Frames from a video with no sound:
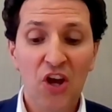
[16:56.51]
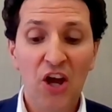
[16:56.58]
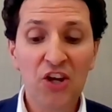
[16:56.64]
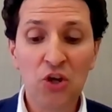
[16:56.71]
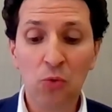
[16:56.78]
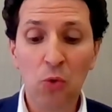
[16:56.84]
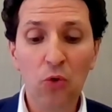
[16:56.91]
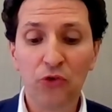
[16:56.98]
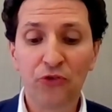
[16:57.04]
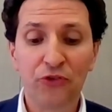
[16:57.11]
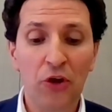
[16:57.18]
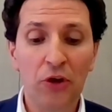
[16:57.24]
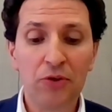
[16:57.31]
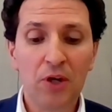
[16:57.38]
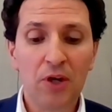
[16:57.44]
And you
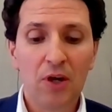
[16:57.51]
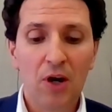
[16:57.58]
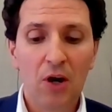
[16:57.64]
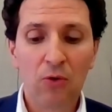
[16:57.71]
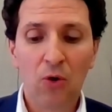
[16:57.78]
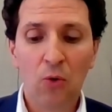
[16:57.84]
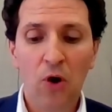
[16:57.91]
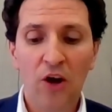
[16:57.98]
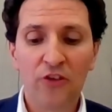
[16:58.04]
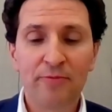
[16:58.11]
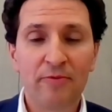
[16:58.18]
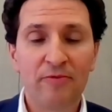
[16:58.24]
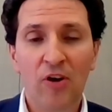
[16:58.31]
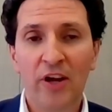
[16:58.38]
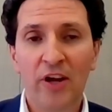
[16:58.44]
also are required
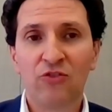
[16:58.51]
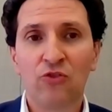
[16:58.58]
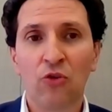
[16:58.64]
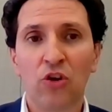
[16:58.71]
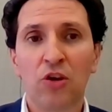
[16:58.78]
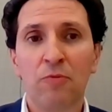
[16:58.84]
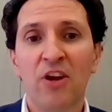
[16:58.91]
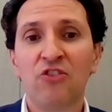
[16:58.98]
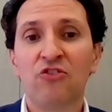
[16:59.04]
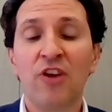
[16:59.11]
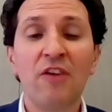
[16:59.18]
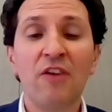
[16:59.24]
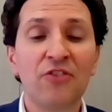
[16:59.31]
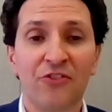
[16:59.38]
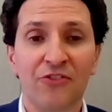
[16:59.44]
to provide
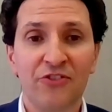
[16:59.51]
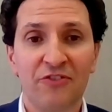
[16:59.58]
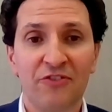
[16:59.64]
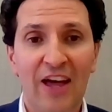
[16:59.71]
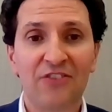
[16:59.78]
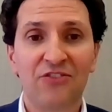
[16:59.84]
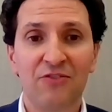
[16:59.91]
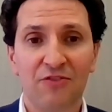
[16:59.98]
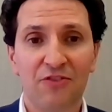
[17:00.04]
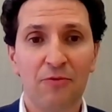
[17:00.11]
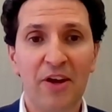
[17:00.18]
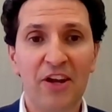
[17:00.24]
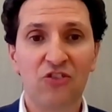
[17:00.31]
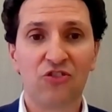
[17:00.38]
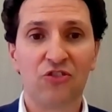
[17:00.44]
documentary evidence of that
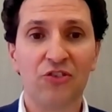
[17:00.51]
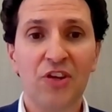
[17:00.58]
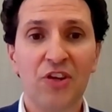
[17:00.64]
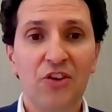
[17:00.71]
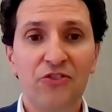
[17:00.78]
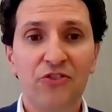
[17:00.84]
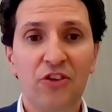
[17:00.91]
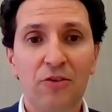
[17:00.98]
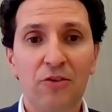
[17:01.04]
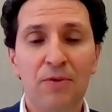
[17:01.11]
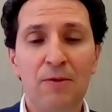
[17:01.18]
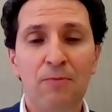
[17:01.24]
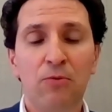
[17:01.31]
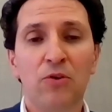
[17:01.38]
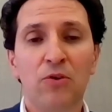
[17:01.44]
information so that
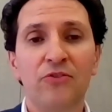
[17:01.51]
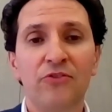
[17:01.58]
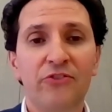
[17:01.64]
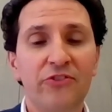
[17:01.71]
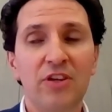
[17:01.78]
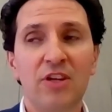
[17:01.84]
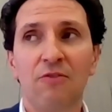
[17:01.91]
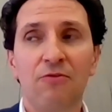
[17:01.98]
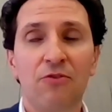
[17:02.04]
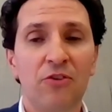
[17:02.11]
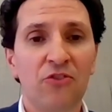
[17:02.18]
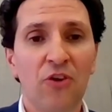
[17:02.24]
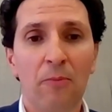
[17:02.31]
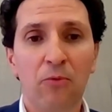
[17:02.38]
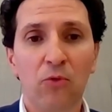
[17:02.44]
people can see, for
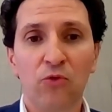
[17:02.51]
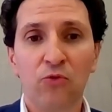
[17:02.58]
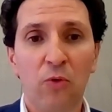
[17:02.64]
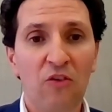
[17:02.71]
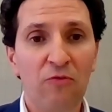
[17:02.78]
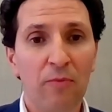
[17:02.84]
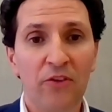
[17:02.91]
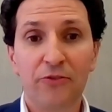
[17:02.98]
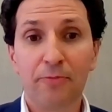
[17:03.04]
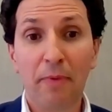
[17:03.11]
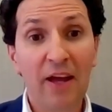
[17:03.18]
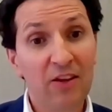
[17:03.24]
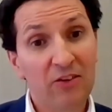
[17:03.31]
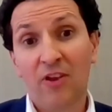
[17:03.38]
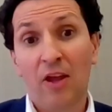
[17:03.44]
example, 12 months
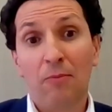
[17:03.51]
bank